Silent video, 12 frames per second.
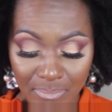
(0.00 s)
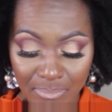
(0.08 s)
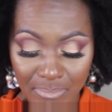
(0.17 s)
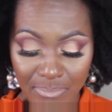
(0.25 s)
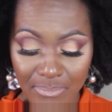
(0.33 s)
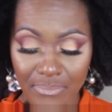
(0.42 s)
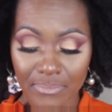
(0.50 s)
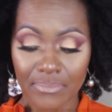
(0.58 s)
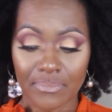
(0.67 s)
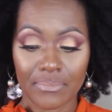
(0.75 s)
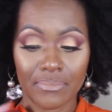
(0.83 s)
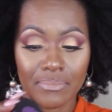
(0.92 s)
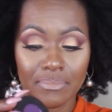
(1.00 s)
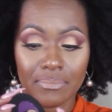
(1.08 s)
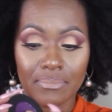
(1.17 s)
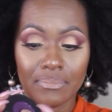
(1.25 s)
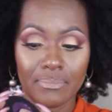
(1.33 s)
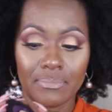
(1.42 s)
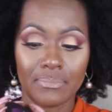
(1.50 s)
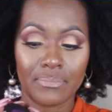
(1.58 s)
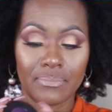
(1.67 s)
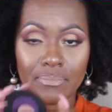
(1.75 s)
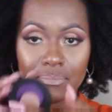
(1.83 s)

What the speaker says: Nobody speaks.